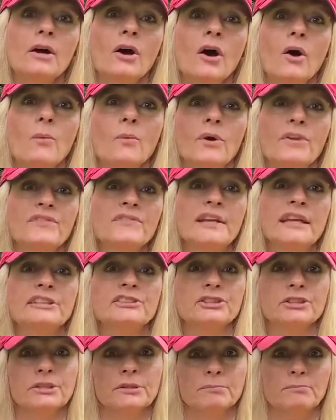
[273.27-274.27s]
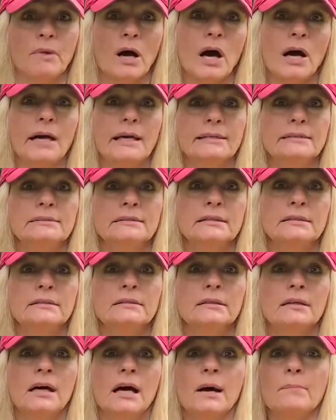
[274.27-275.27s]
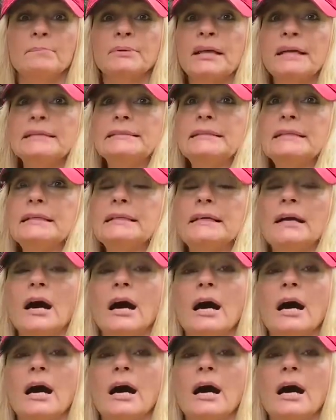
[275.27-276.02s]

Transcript: with nature in mind. Planting